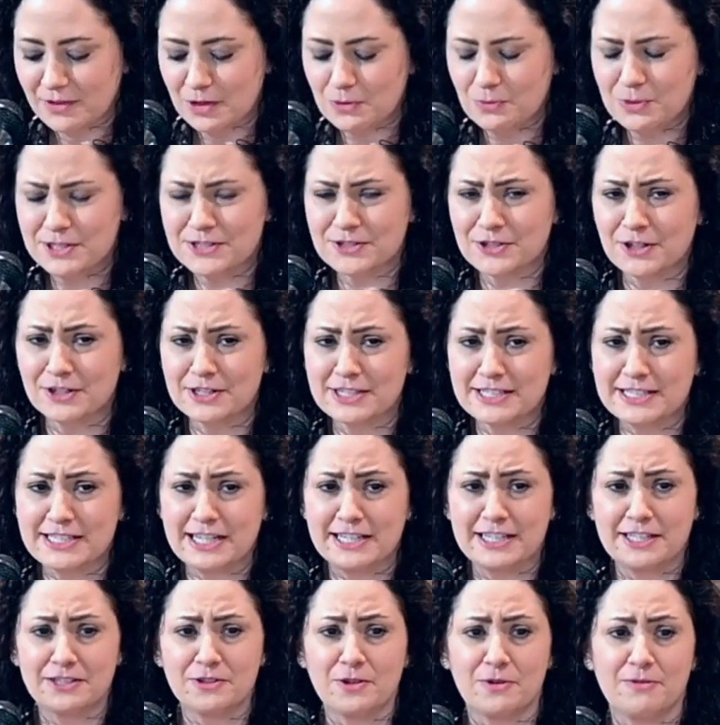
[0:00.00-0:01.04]
We started
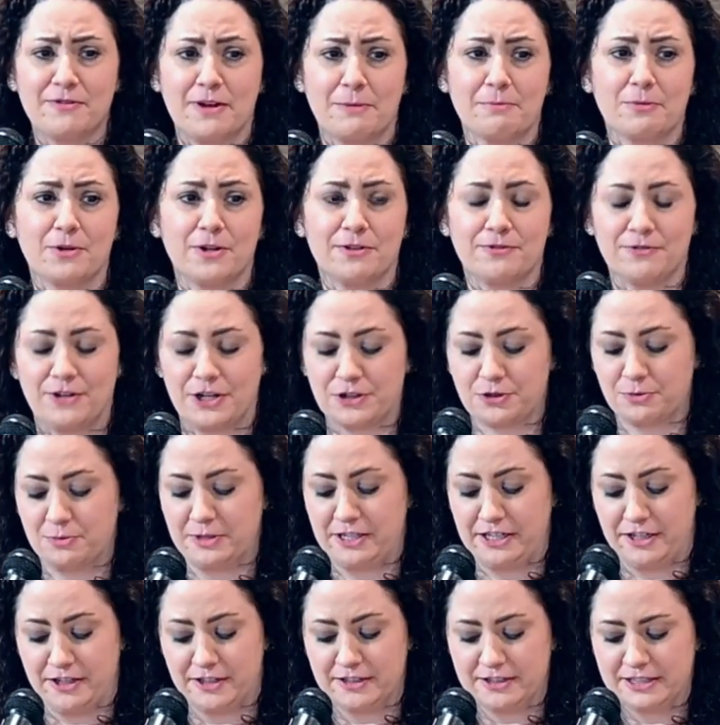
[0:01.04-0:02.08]
dating November of freshman
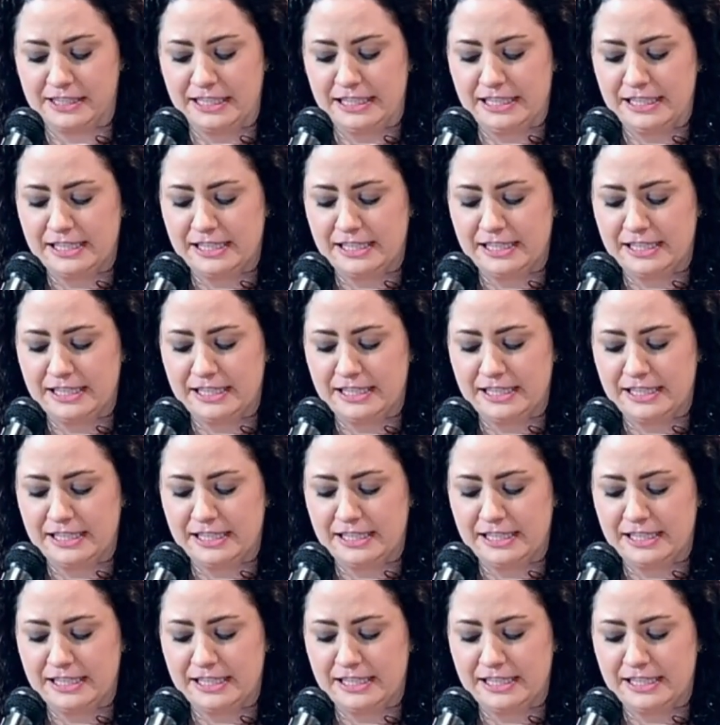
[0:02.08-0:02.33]
year,